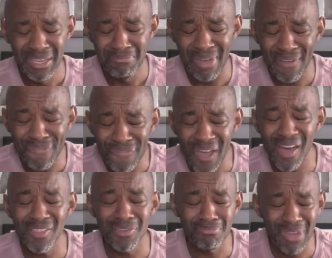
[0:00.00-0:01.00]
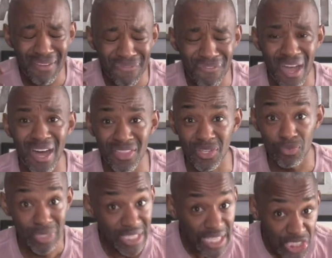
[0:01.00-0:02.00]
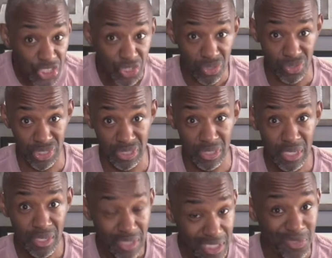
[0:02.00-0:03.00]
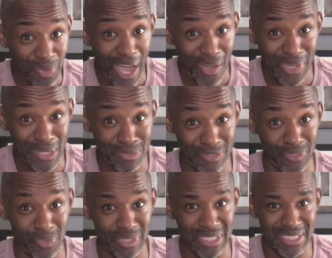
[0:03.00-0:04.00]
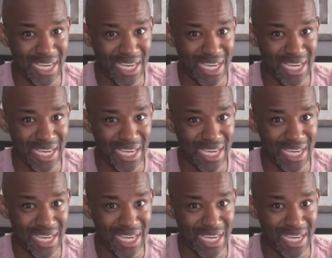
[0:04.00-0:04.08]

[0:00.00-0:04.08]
My father, my father, relational is how he was viewing this.